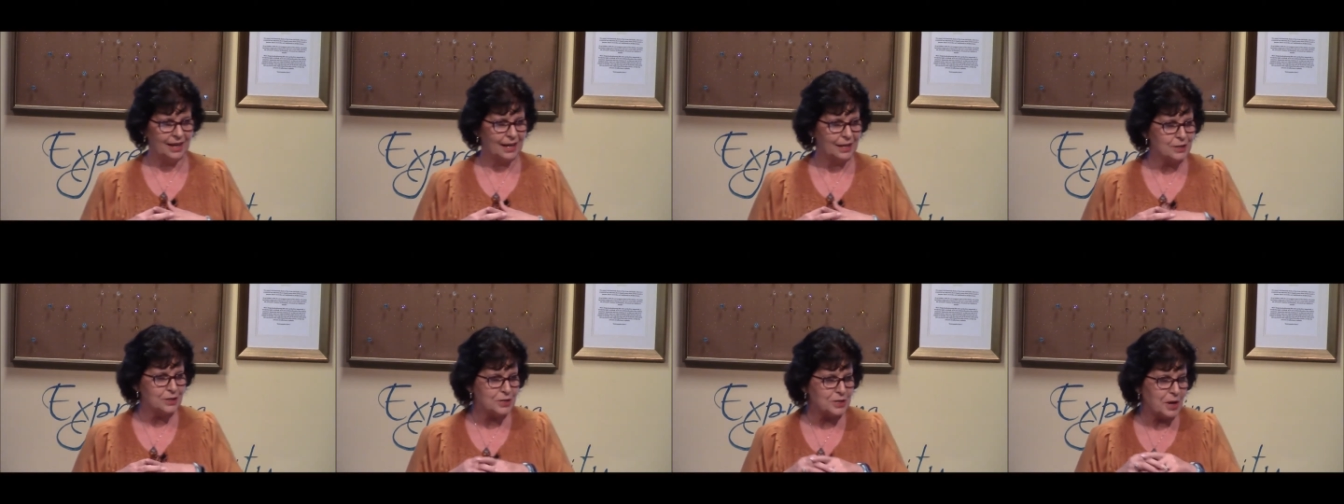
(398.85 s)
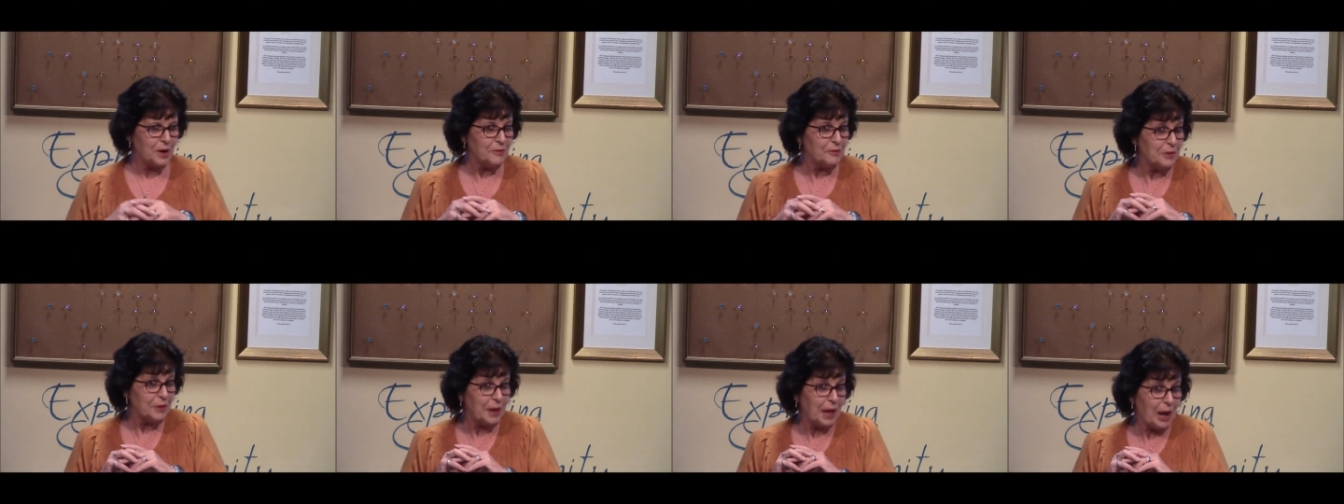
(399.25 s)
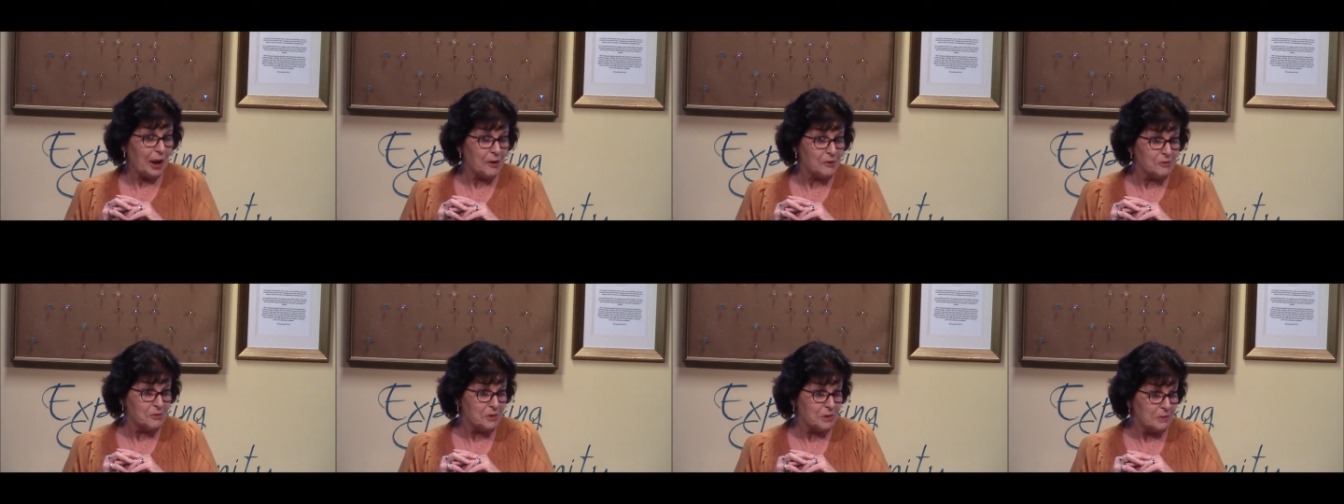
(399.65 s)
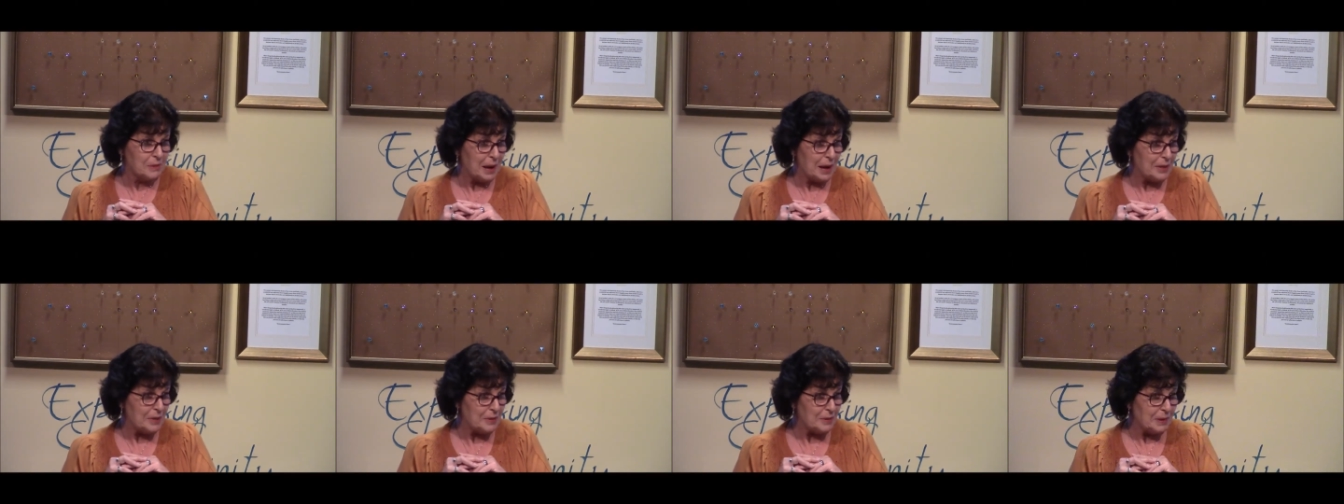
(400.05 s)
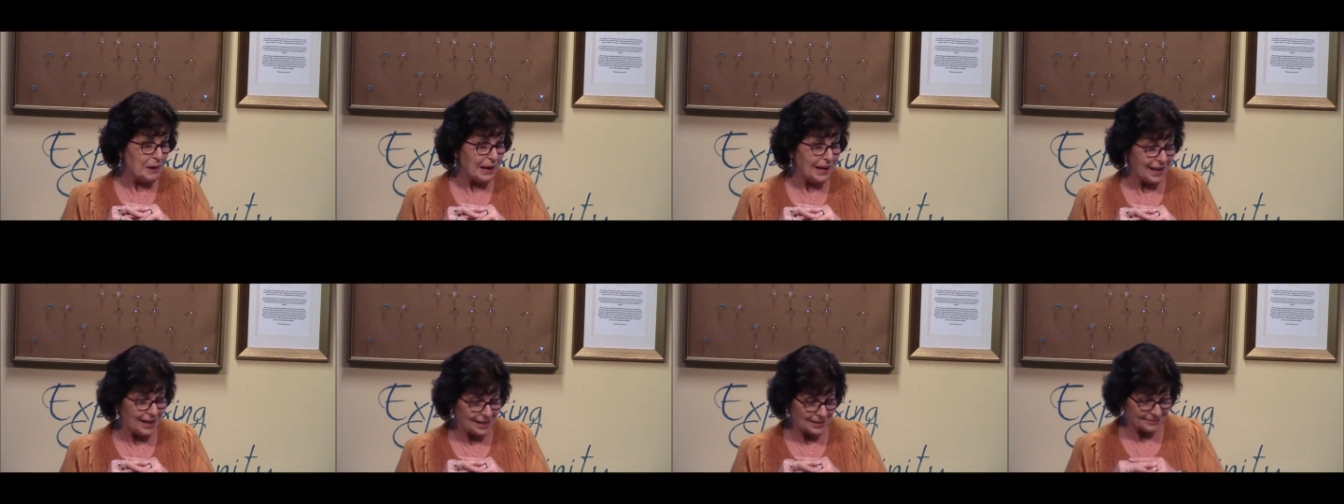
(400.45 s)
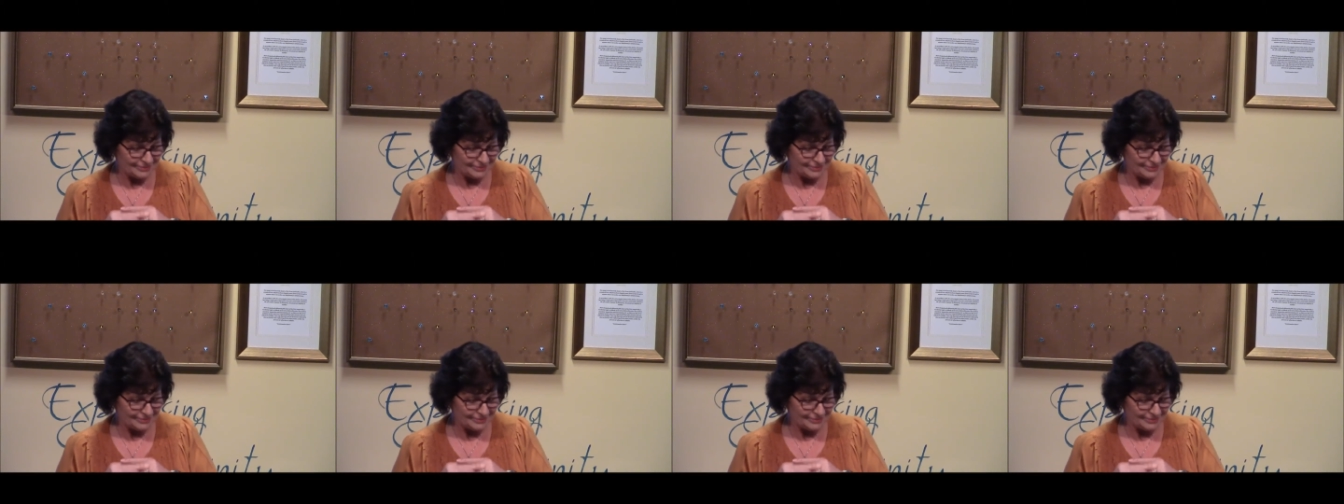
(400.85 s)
It's not very helpful, by the way.